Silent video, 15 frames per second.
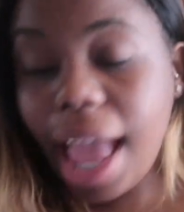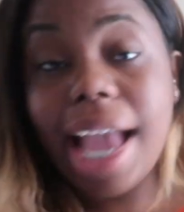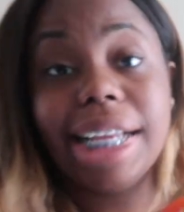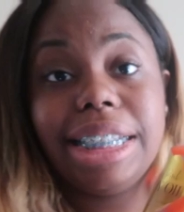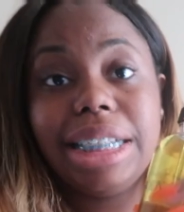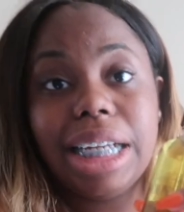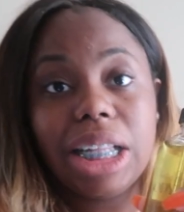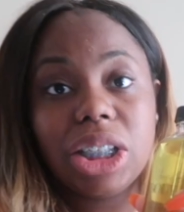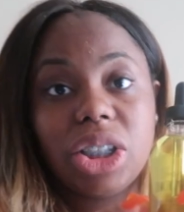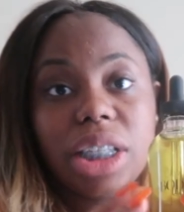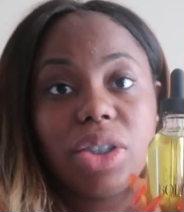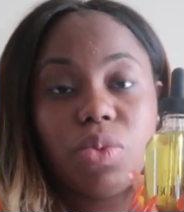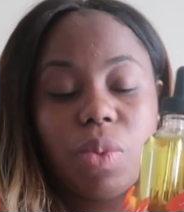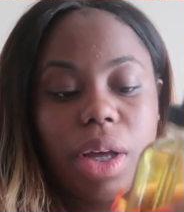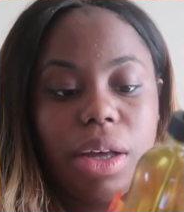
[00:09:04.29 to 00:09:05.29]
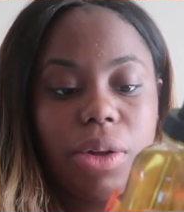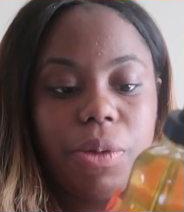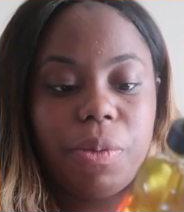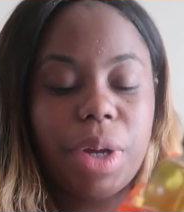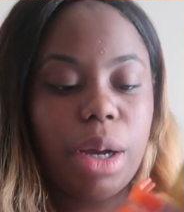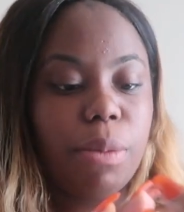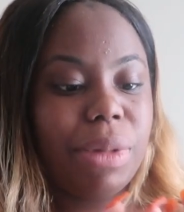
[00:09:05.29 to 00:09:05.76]
18 dollars as
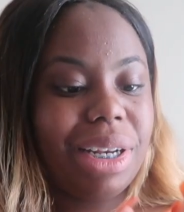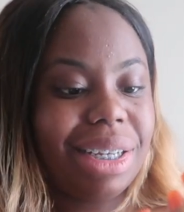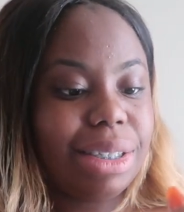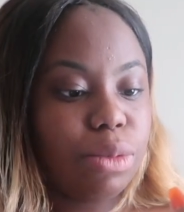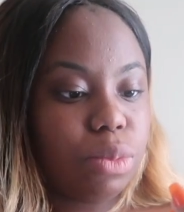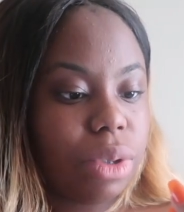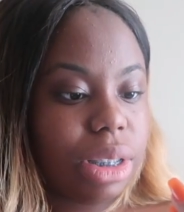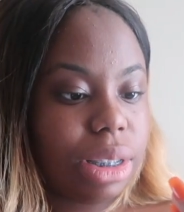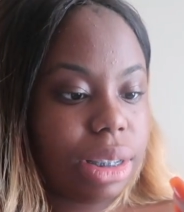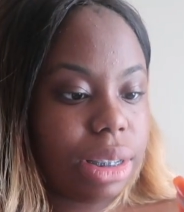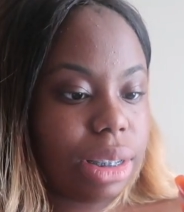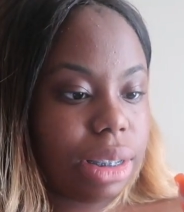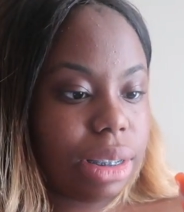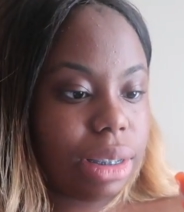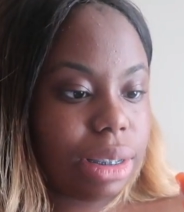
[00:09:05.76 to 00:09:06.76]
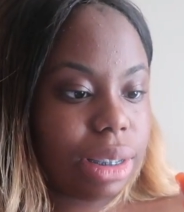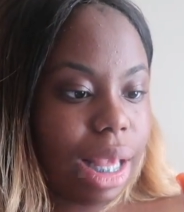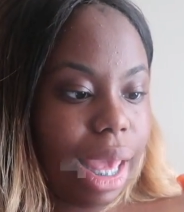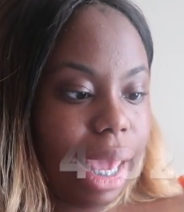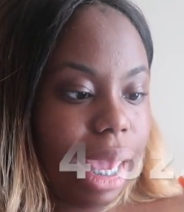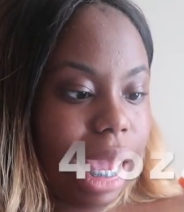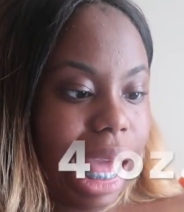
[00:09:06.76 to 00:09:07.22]
well um it doesn't really
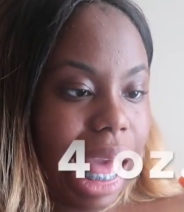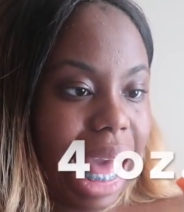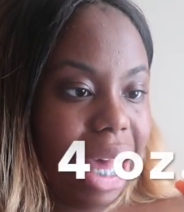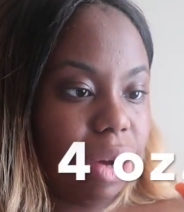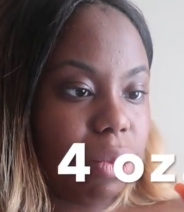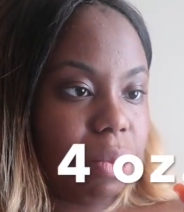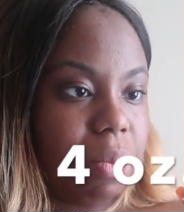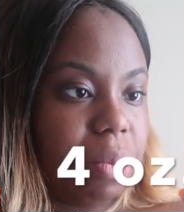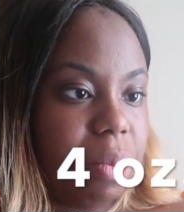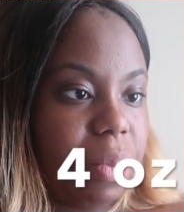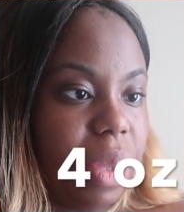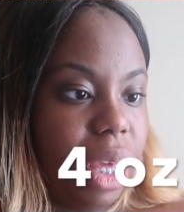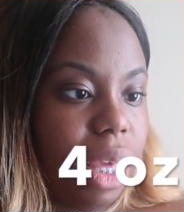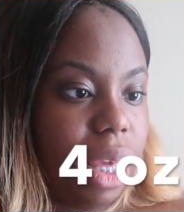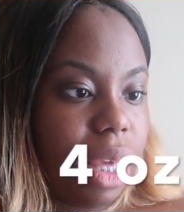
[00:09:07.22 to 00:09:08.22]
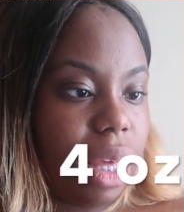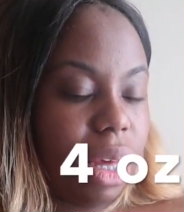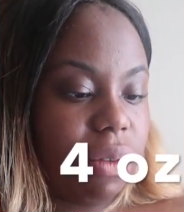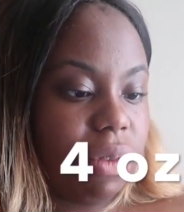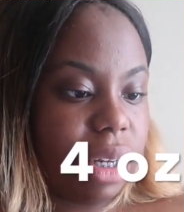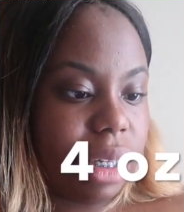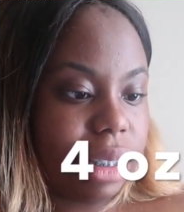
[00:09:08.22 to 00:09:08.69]
say how big
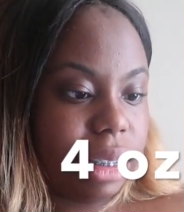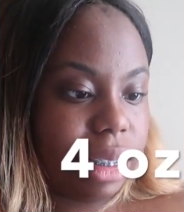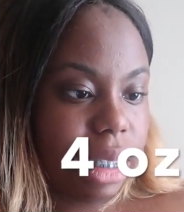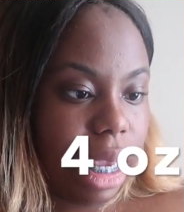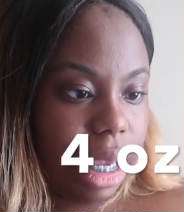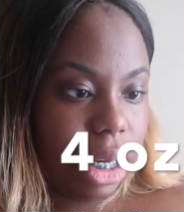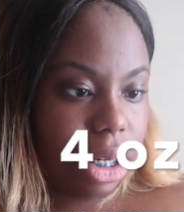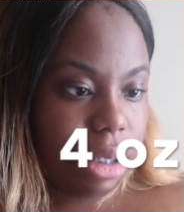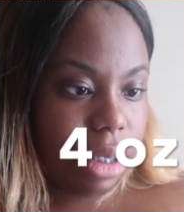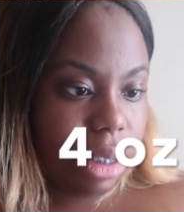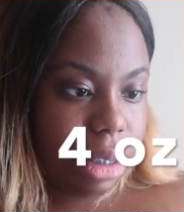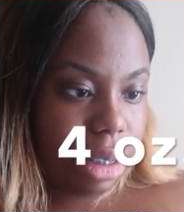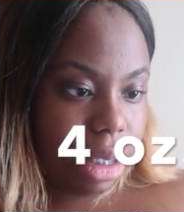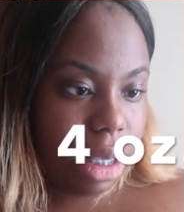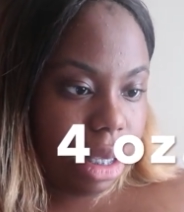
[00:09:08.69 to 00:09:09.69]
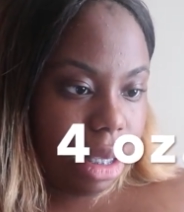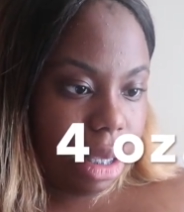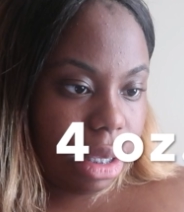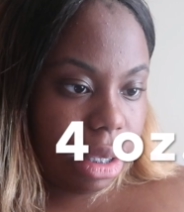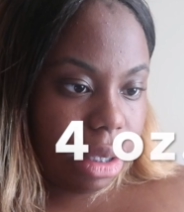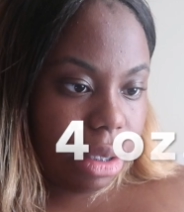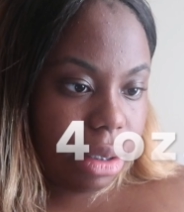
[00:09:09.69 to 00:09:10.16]
of a container this
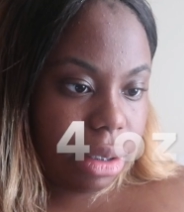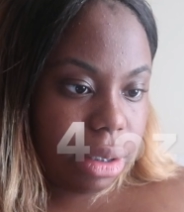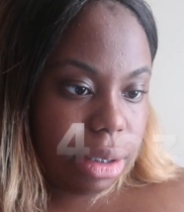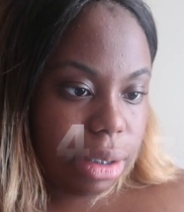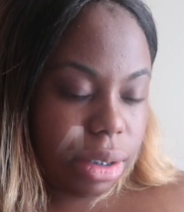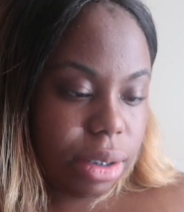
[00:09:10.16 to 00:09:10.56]
is